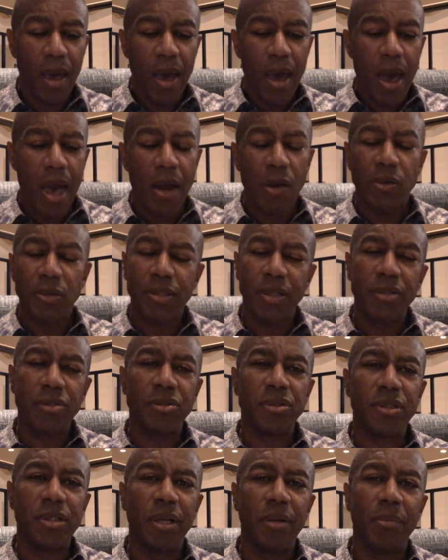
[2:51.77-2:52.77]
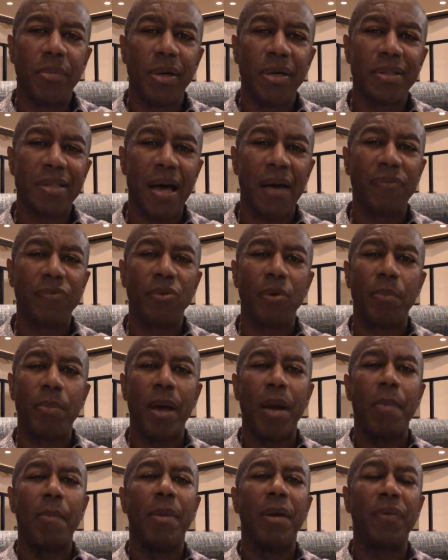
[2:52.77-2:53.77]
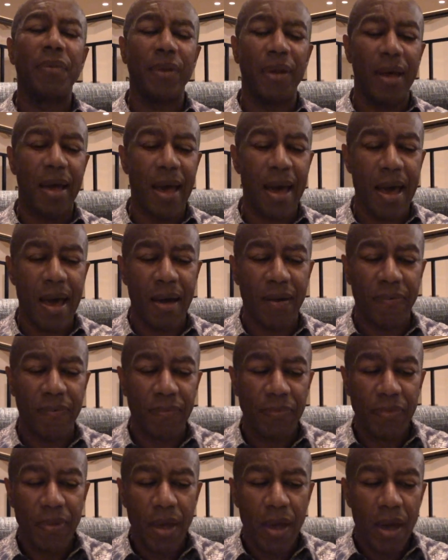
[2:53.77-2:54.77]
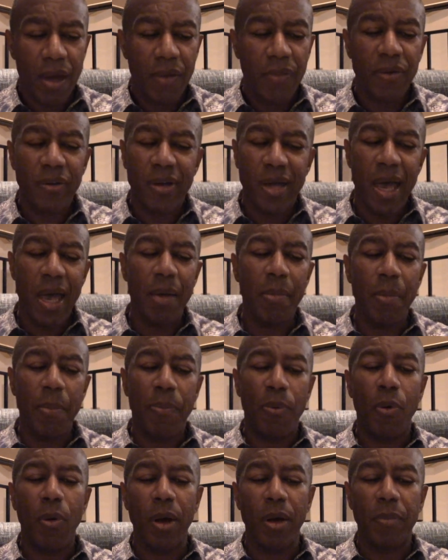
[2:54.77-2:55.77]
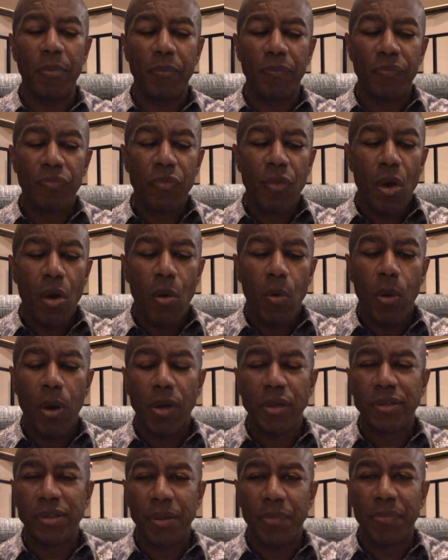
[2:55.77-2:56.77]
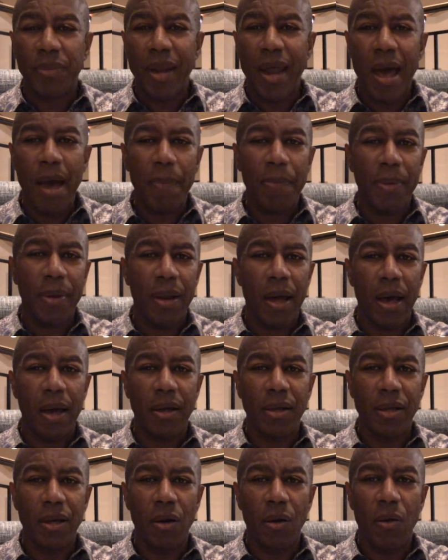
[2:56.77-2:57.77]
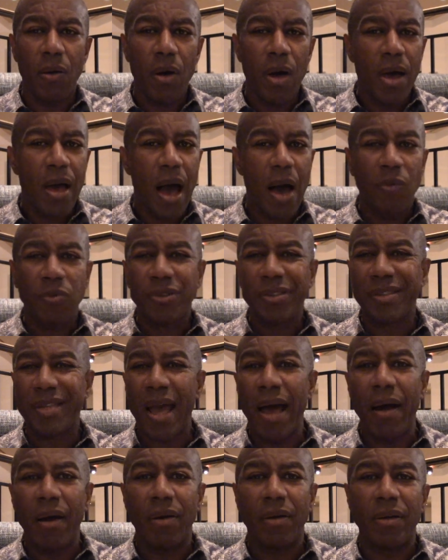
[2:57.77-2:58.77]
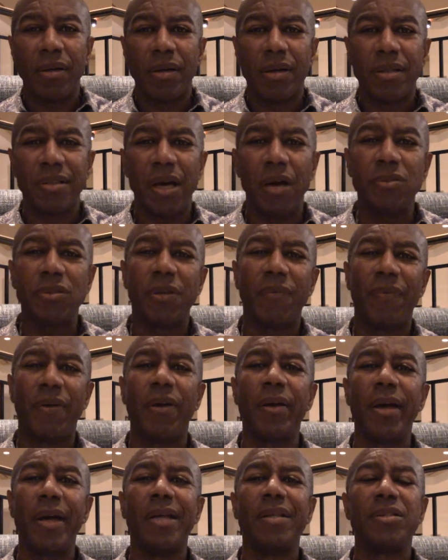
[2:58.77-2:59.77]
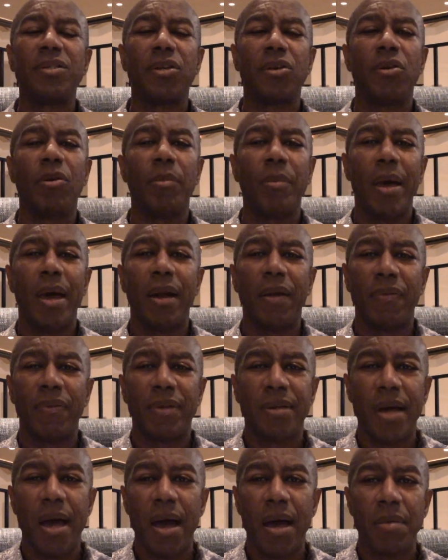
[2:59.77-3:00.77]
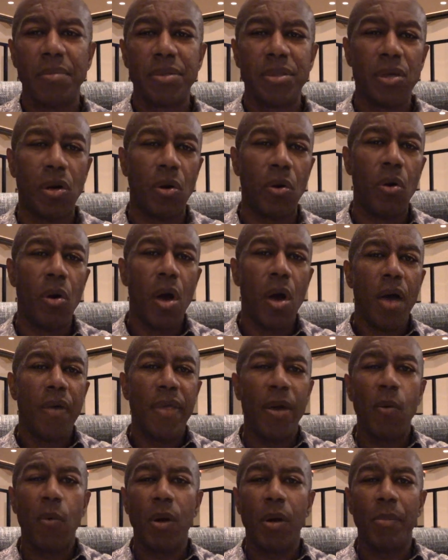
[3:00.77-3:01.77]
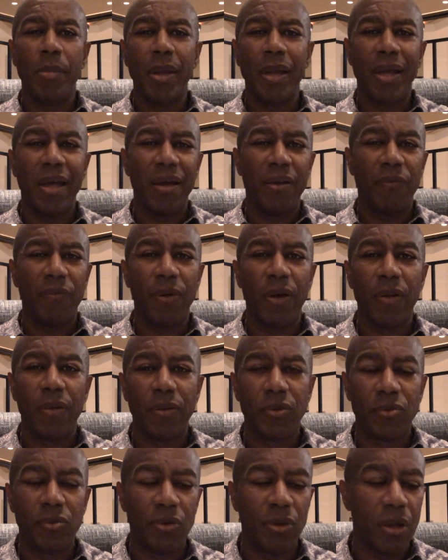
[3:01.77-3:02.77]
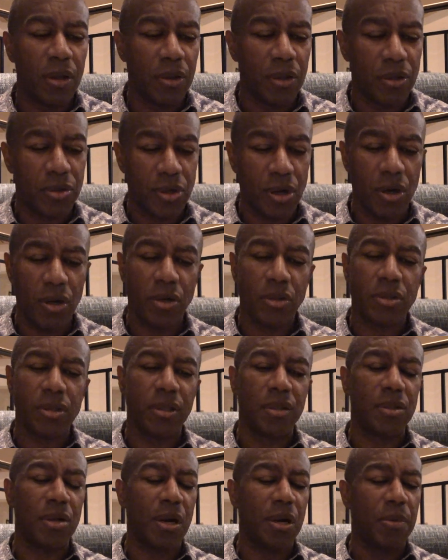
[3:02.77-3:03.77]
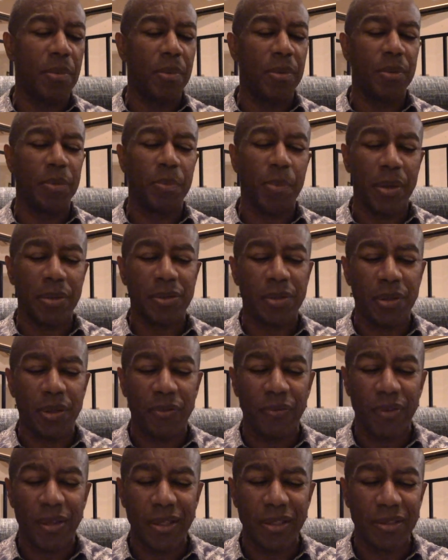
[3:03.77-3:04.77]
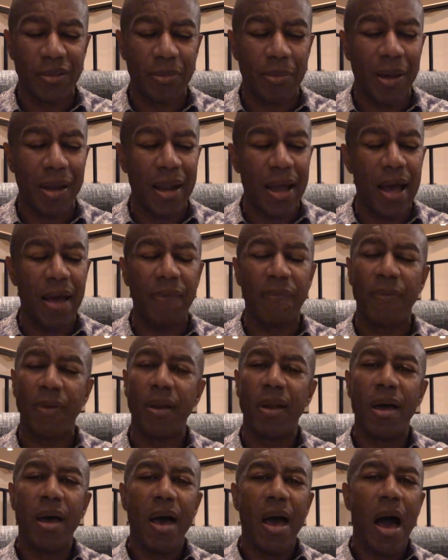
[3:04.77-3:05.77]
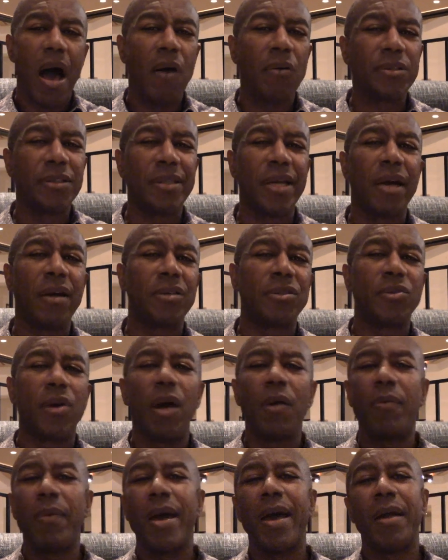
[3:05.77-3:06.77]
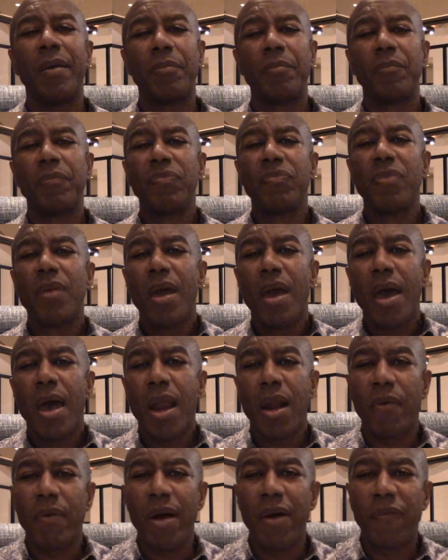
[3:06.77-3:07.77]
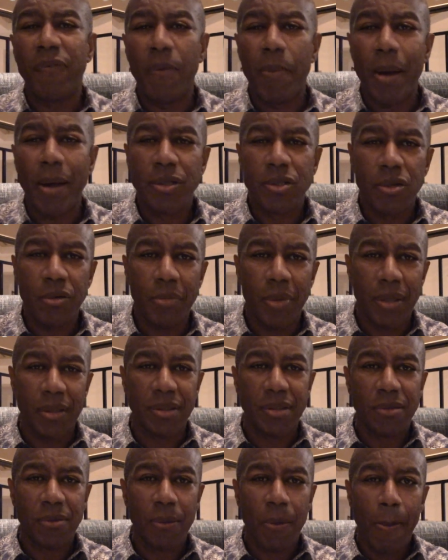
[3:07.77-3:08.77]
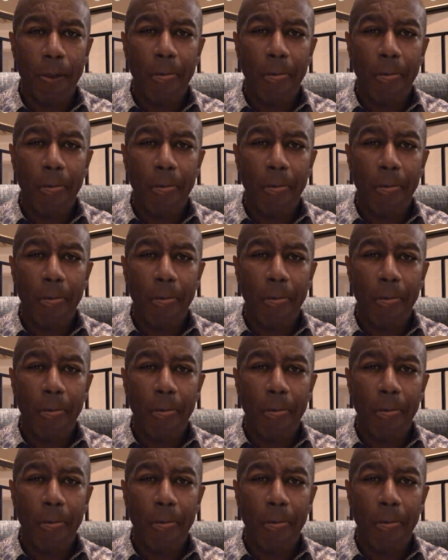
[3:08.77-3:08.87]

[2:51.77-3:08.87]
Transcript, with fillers: And it was interesting because after about a month and a half, there came a point where something happened. I, you know, I was scared because I was a very insecure man at the time. So they wanted me to get in front of the, the church and talk about some different things in my life, and I was scared. So I ran, and I ran for about two months.